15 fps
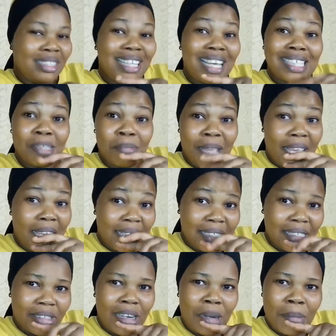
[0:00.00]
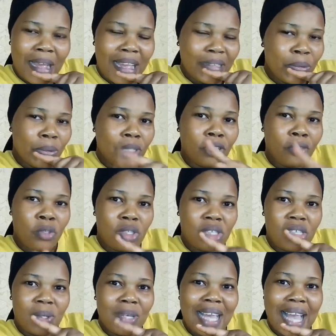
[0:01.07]
That's my Instagram handle. I love to
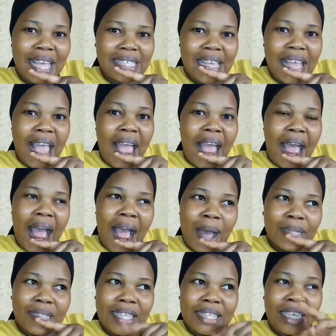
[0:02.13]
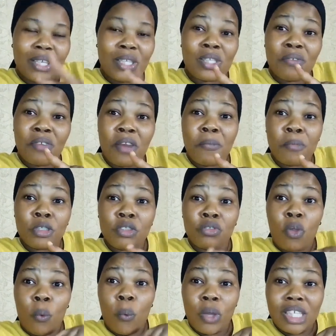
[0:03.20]
see you guys out there. Thank you so very much
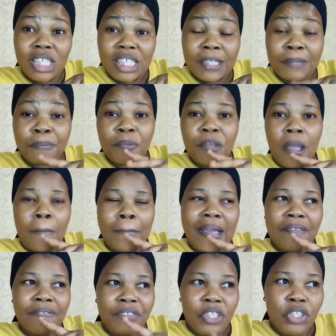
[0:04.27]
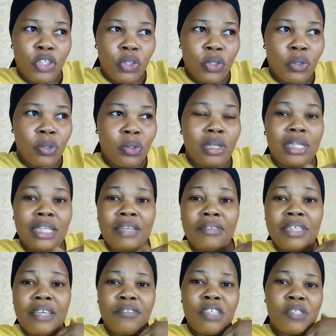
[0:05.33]
for watching my video.
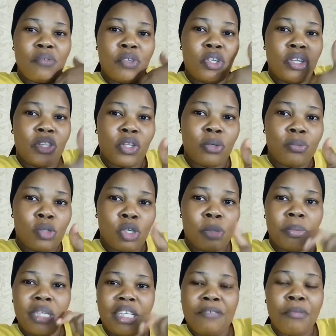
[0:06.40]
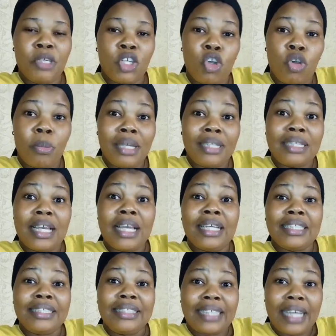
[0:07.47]
Give this video a thumbs up, leave me a comment
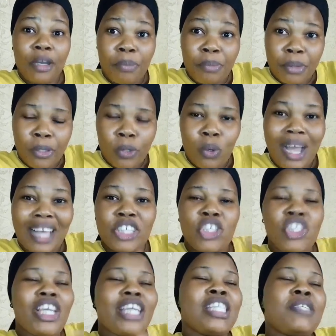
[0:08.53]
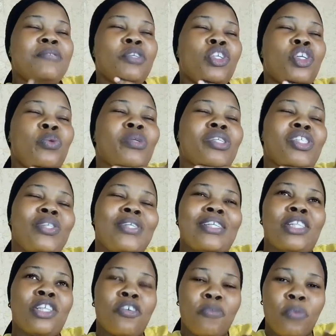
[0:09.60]
down below, and share this video with your
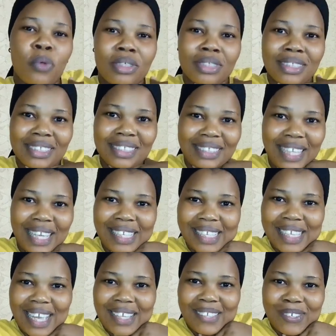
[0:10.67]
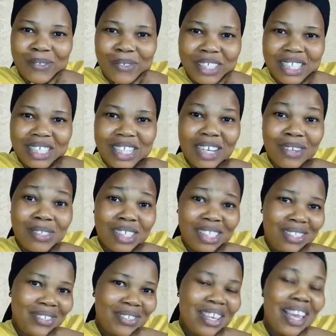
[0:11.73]
loved ones. Thanks guys for watching, and I'll
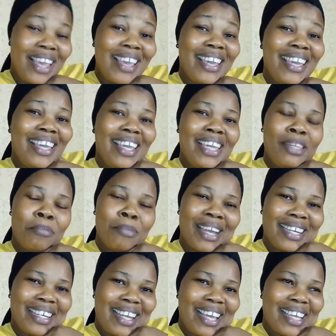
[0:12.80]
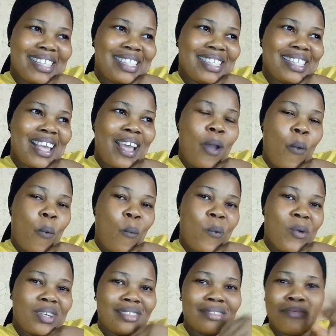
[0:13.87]
see you in my next
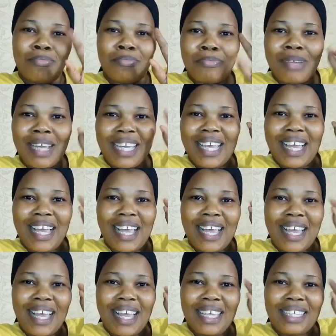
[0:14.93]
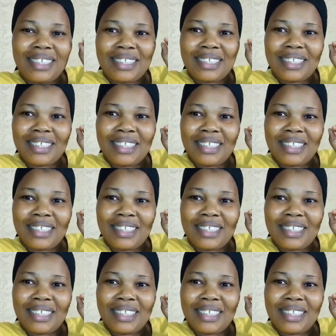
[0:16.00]
one. Bye guys.